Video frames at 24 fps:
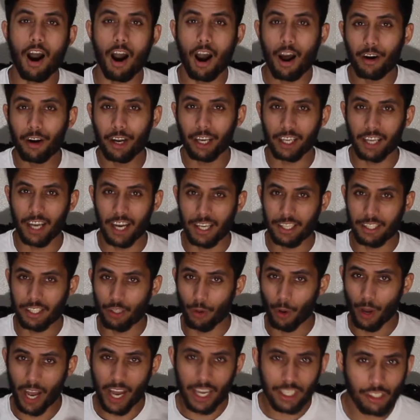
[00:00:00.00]
Alright guys,
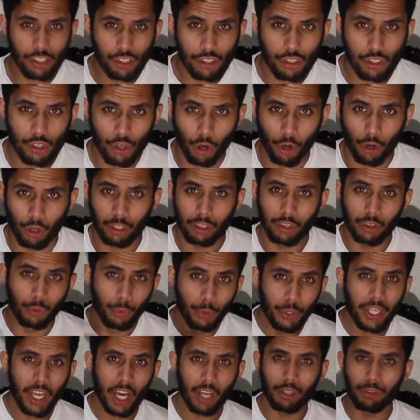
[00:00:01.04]
so as you saw,
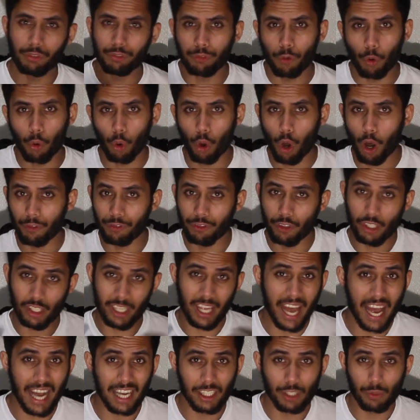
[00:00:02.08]
3 out of 4 of these
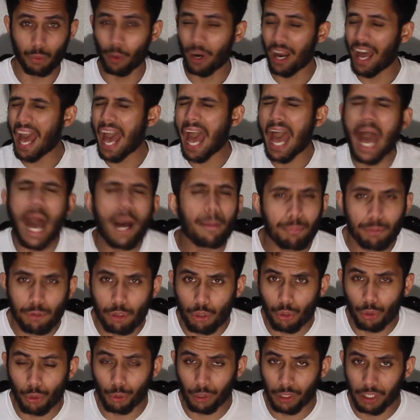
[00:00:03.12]
hacks were
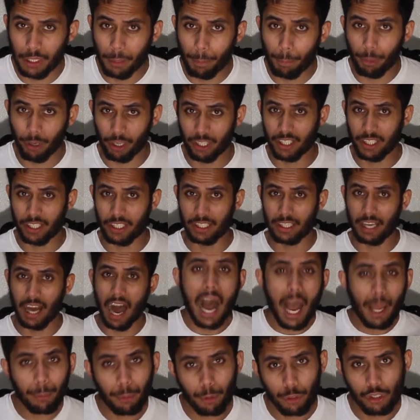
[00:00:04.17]
absolutely busted.
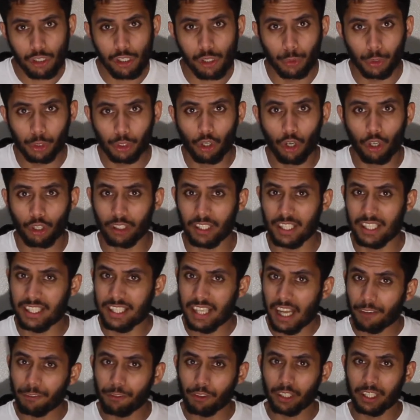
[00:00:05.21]
I personally would call the
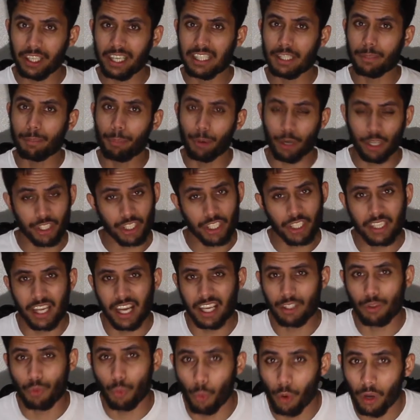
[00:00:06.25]
cell phone case busted
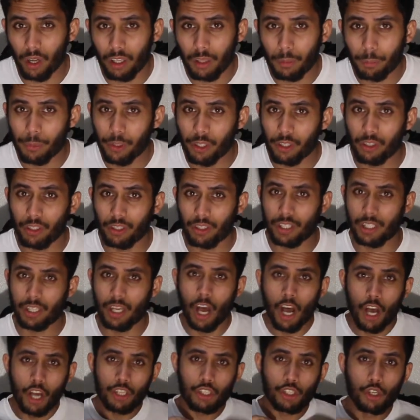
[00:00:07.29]
as well because
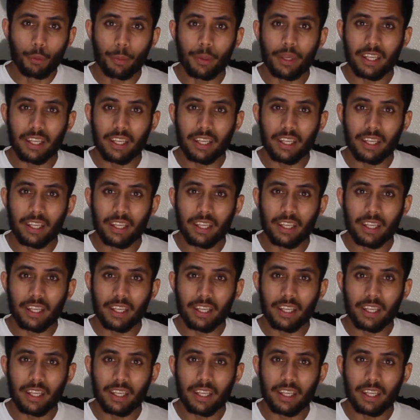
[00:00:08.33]
to